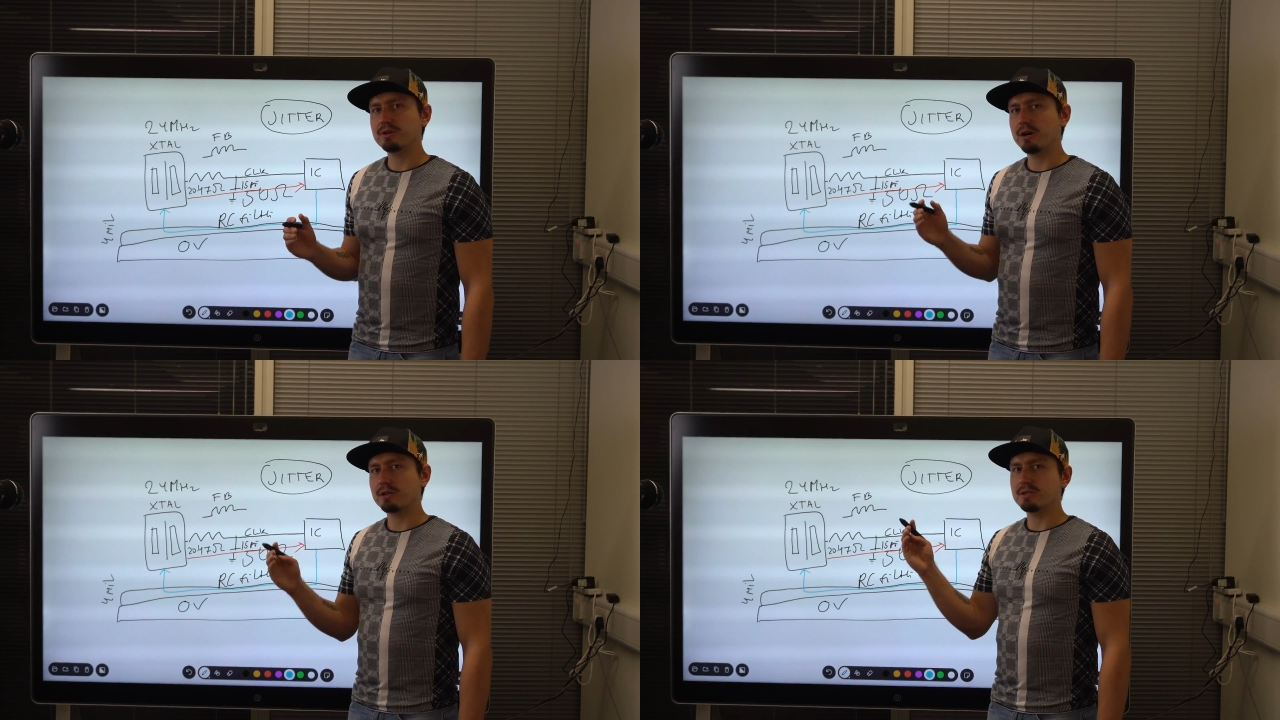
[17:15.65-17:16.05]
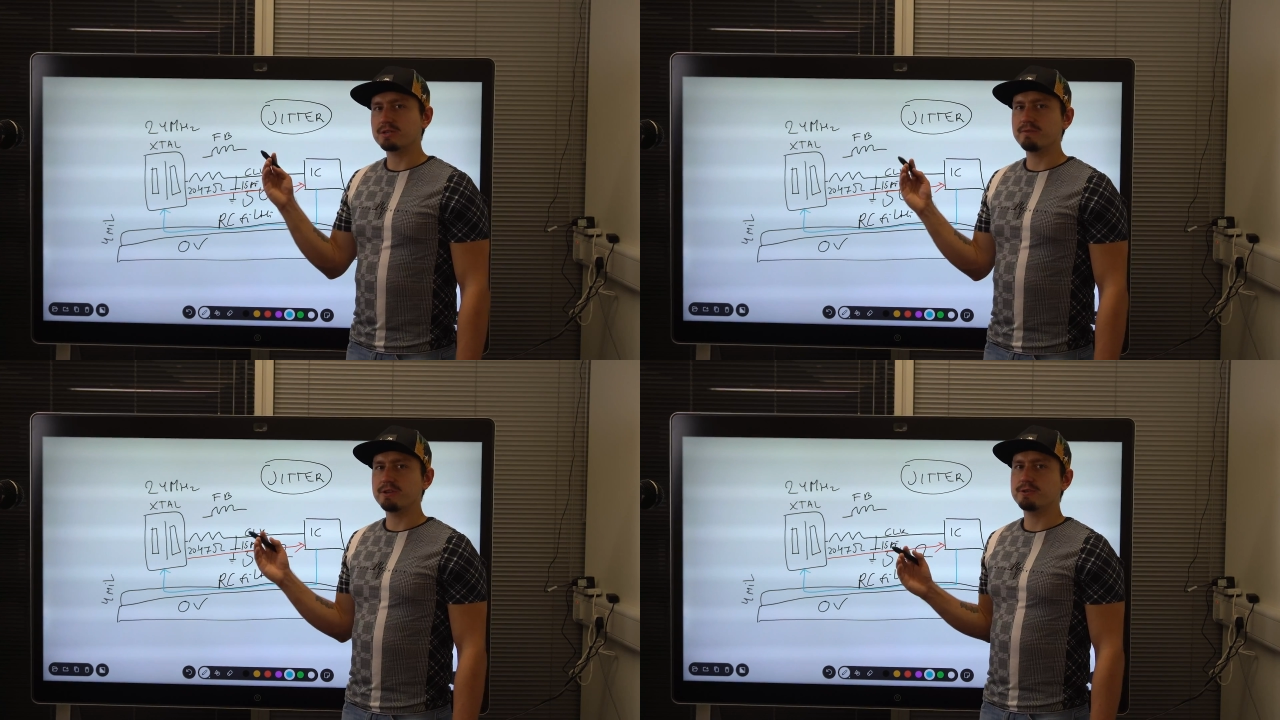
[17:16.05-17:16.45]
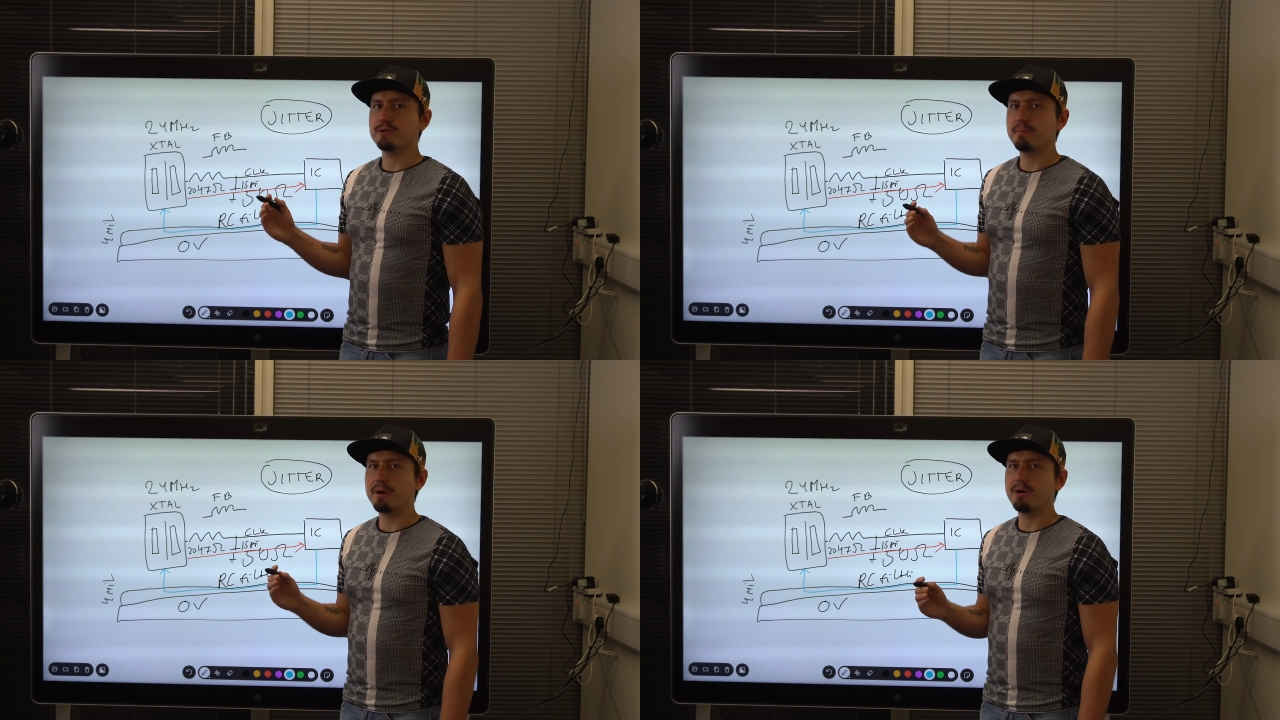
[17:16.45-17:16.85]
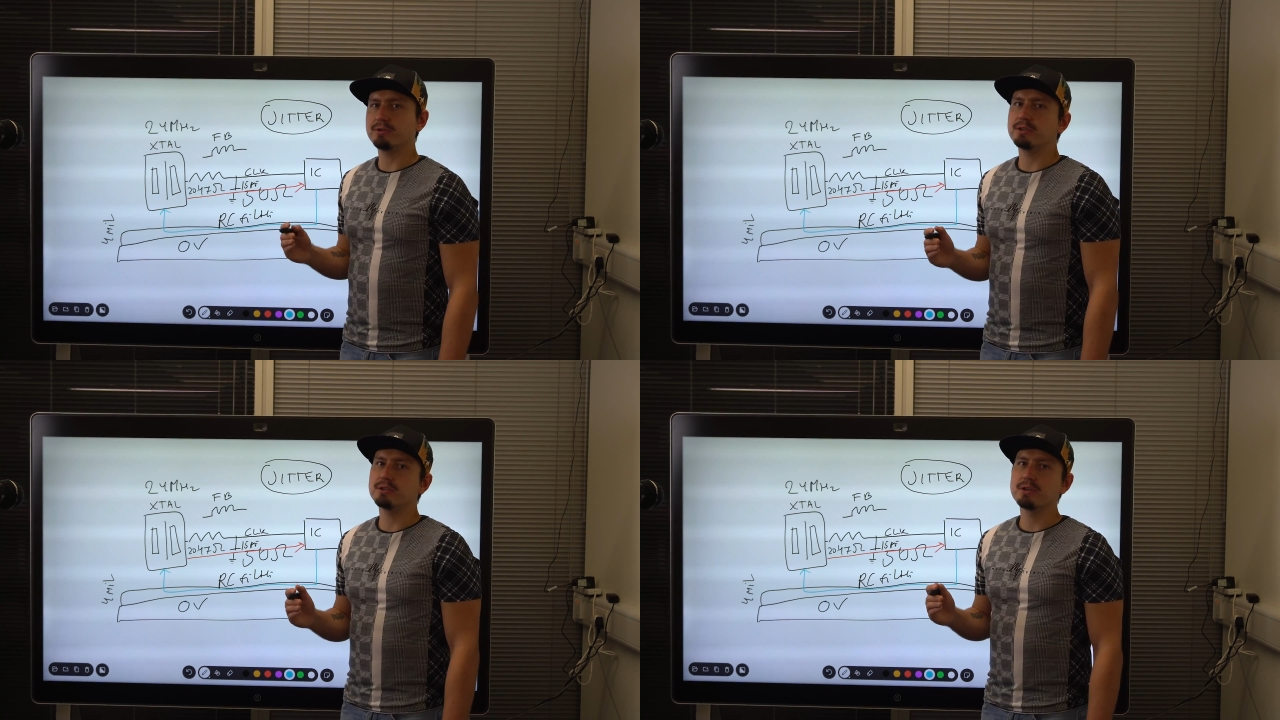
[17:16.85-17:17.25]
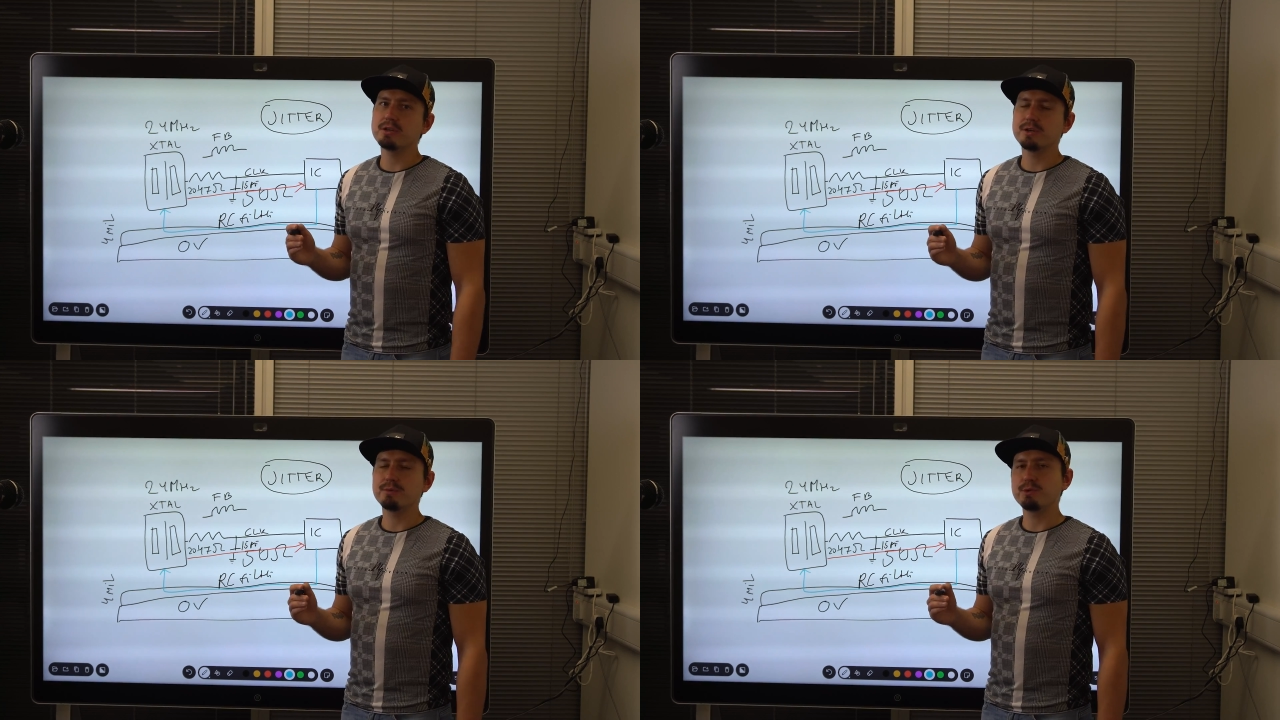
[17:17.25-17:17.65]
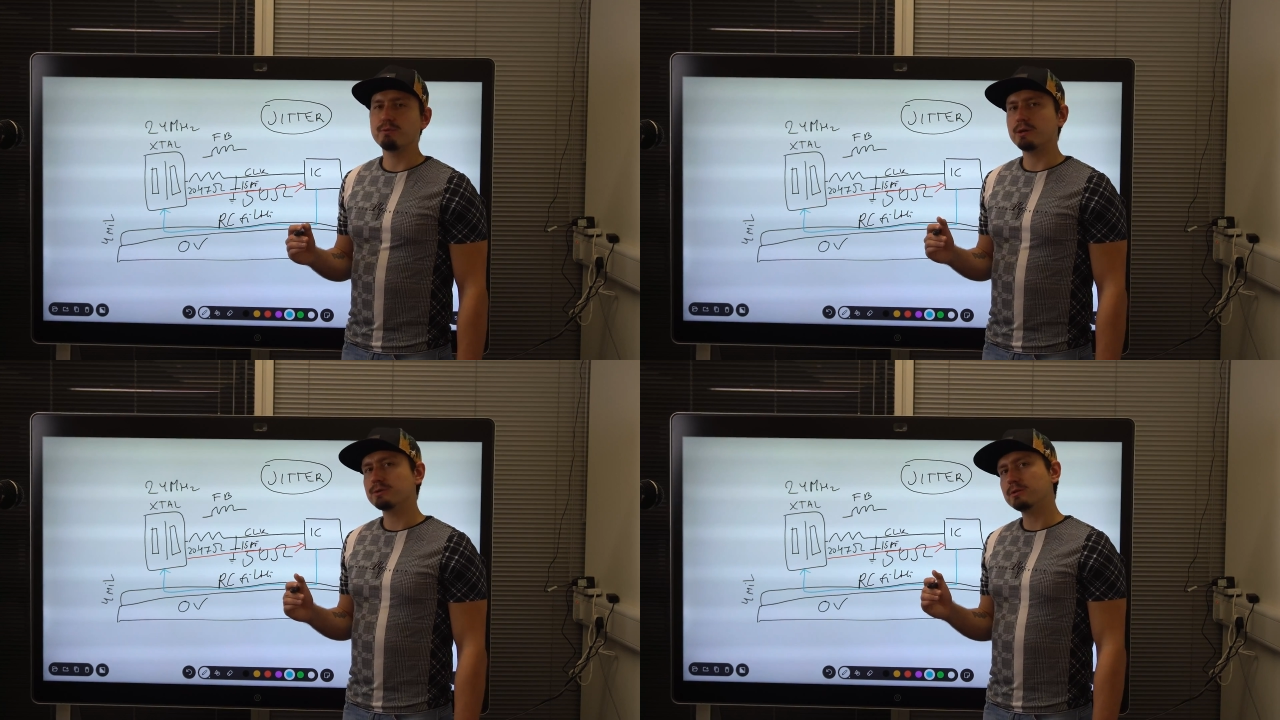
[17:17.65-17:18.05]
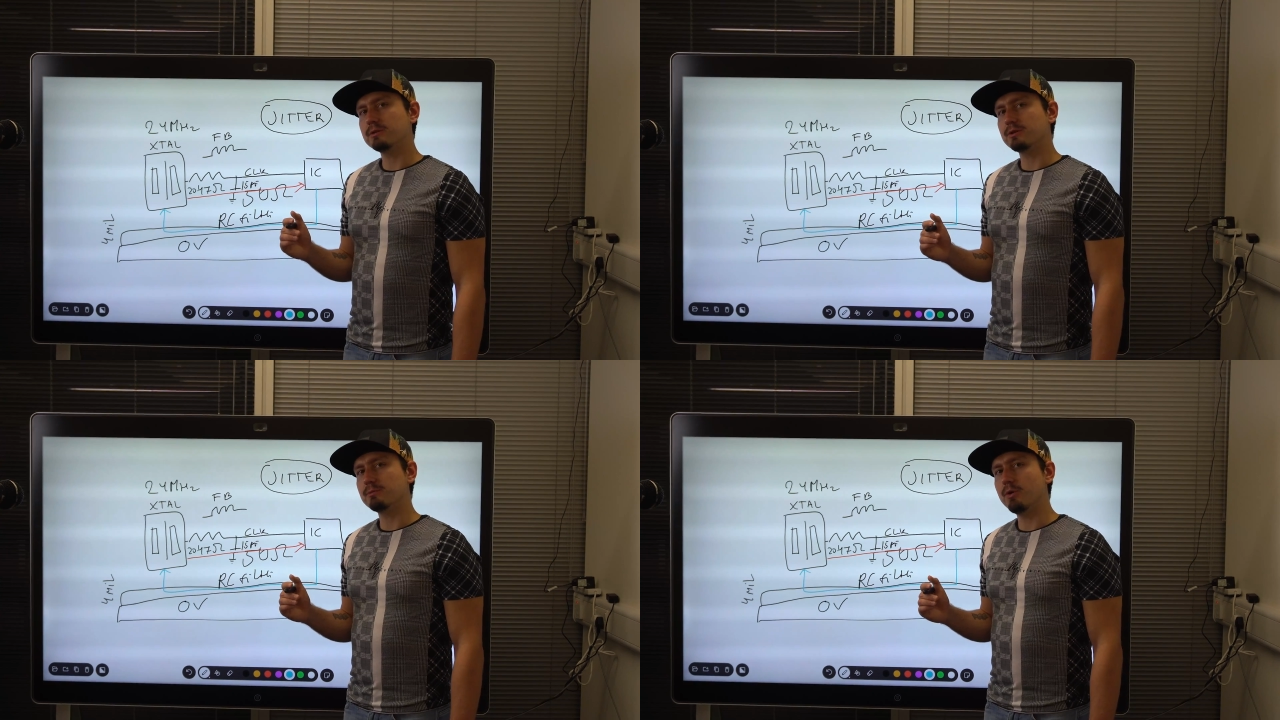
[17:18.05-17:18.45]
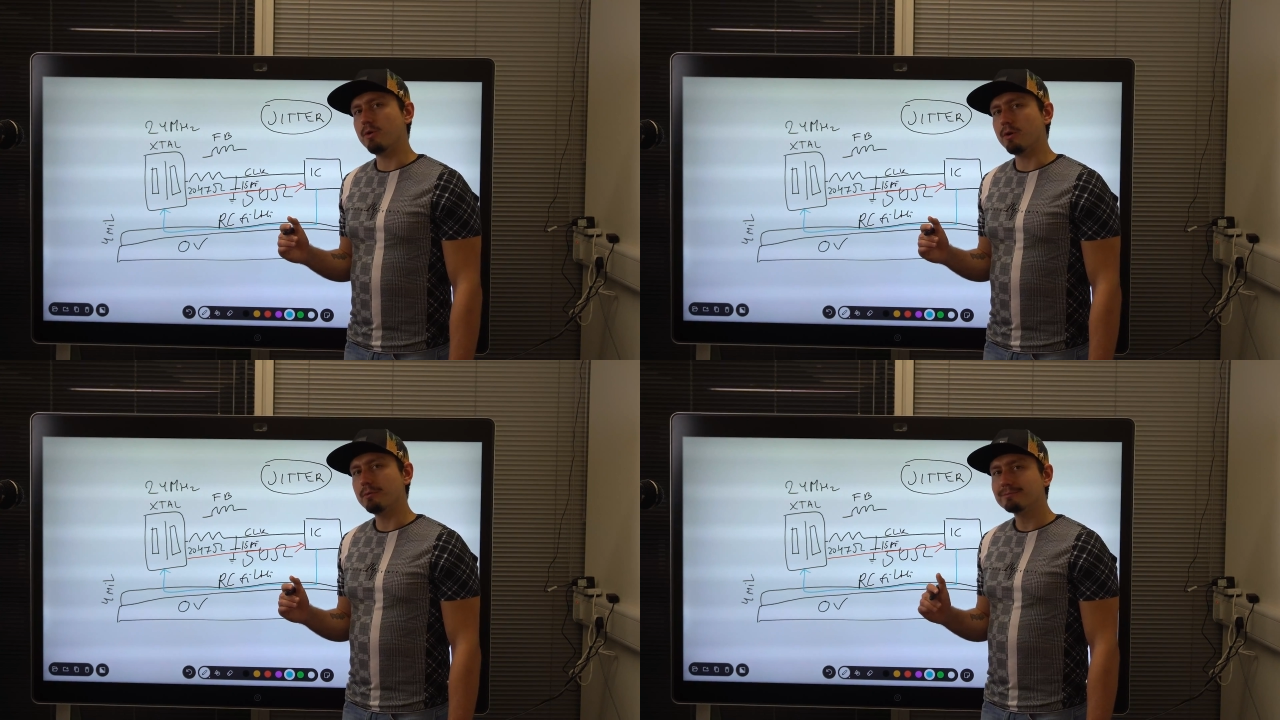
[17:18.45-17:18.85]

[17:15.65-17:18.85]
Hartley's video about it if you want to learn more.